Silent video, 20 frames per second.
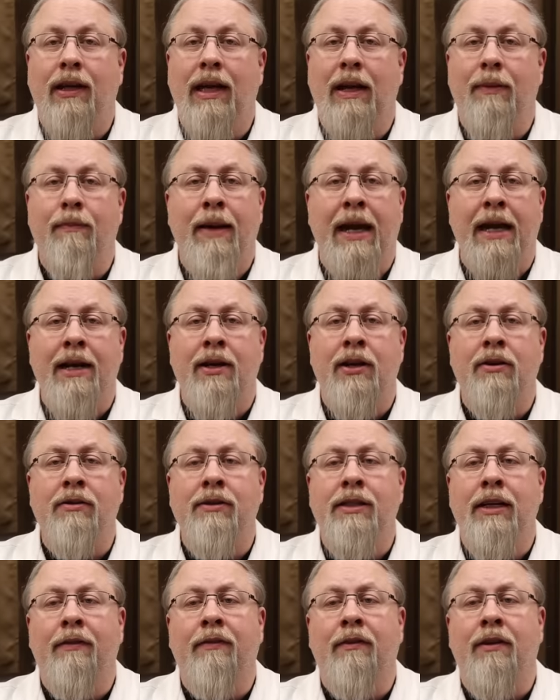It made no
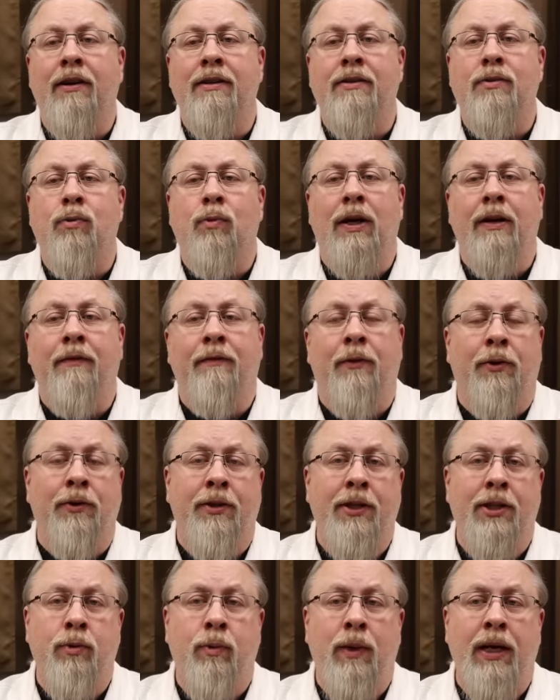difference what
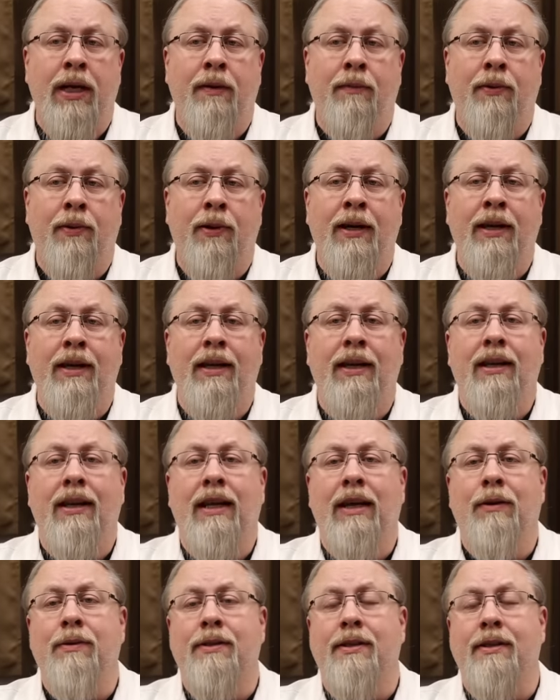voltage we input,
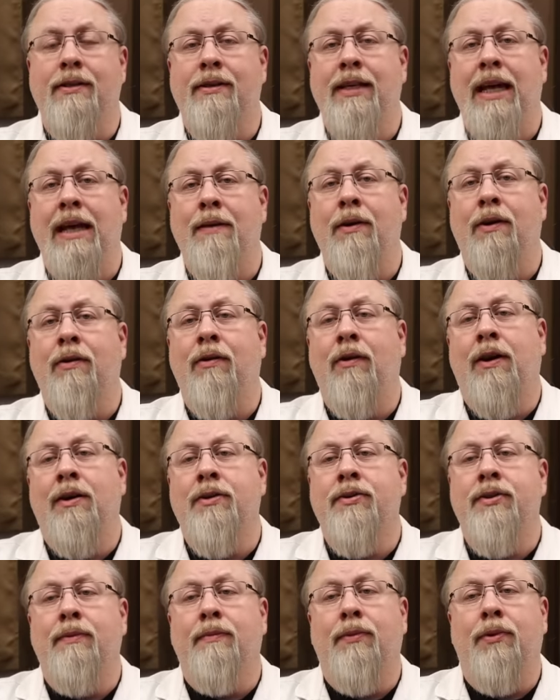it was the same
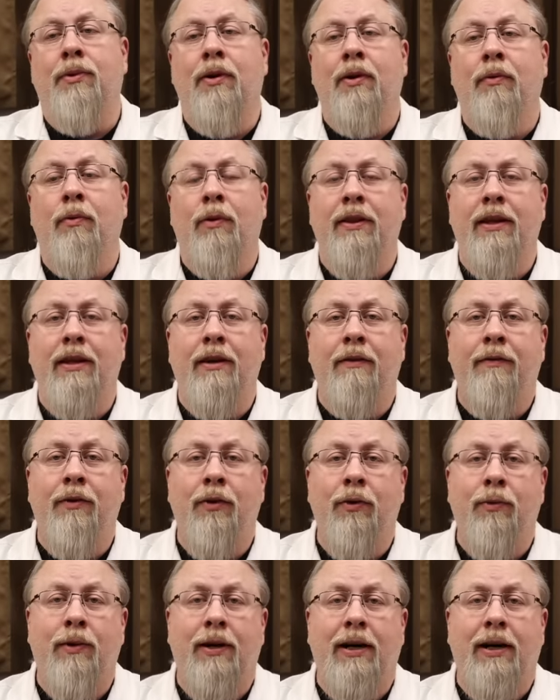across the board within a few